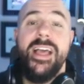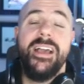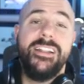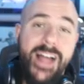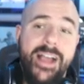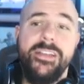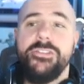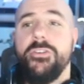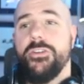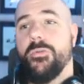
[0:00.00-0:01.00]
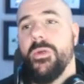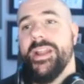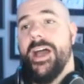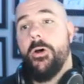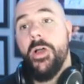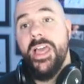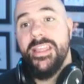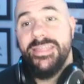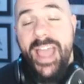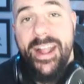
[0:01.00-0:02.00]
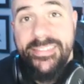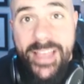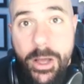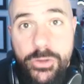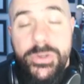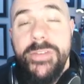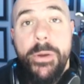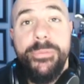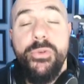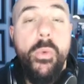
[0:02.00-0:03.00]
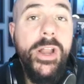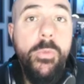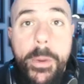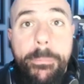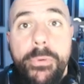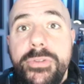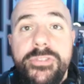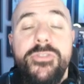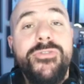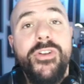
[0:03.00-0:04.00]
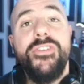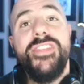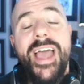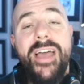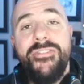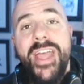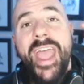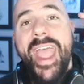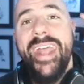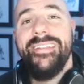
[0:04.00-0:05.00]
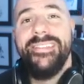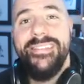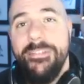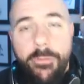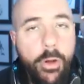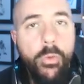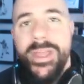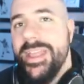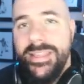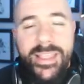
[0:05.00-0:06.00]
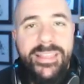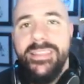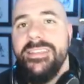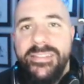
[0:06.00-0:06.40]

Clock is going to run out. That's how you give up 21 points in the first half and 0 in the